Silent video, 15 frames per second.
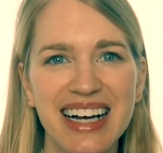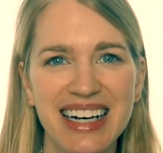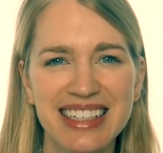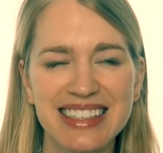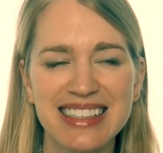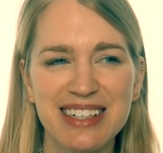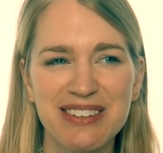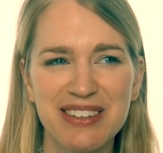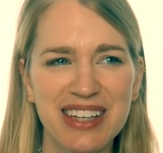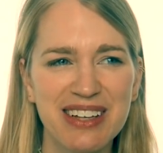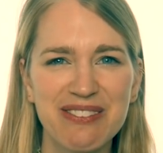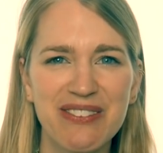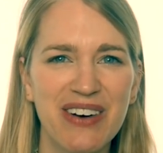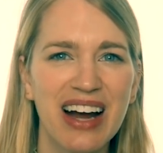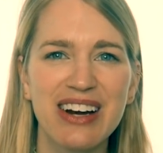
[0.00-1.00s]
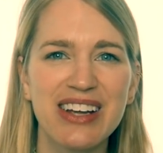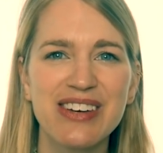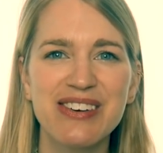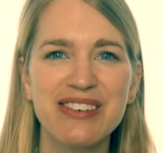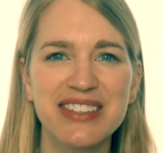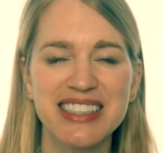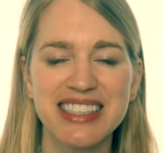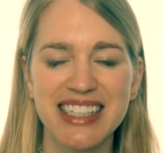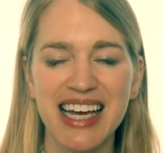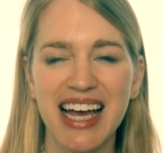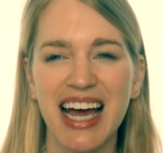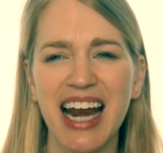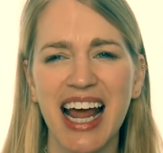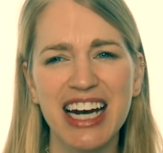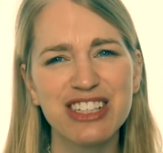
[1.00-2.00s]
And he's like, "Well, then why do you even
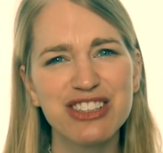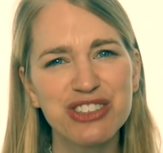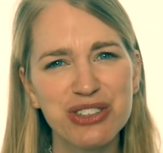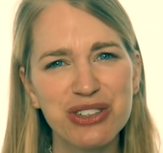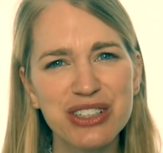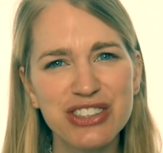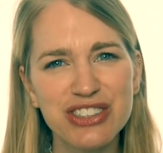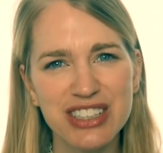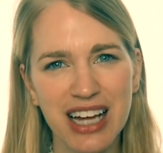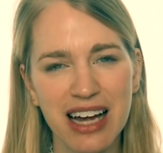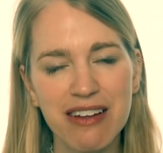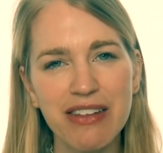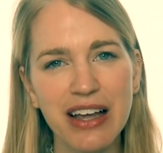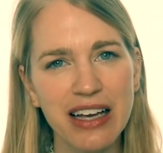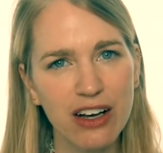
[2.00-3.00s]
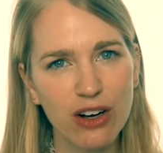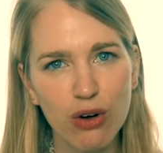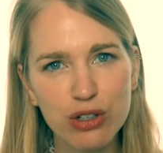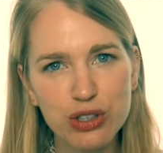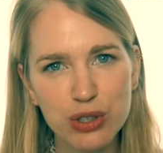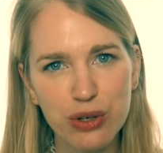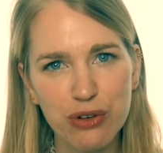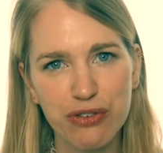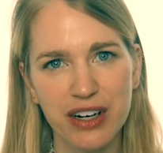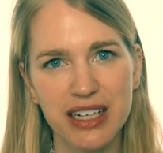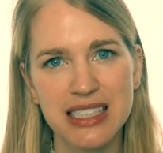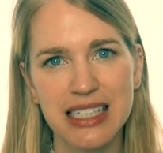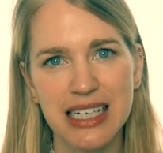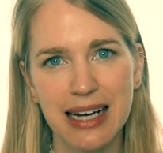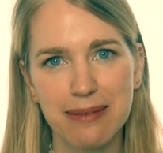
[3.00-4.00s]
say it?" And it's true, it's just kind of like a cultural
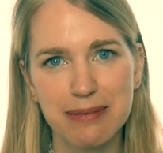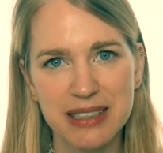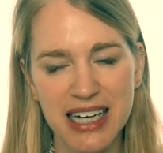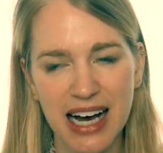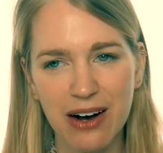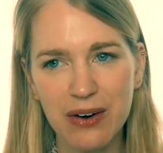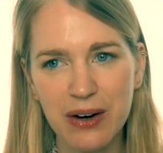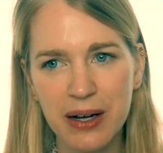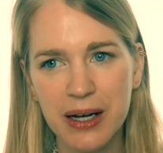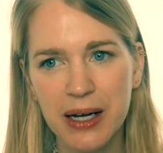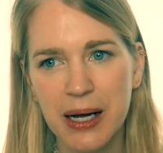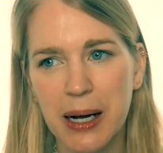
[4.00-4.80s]
phrase that comes out.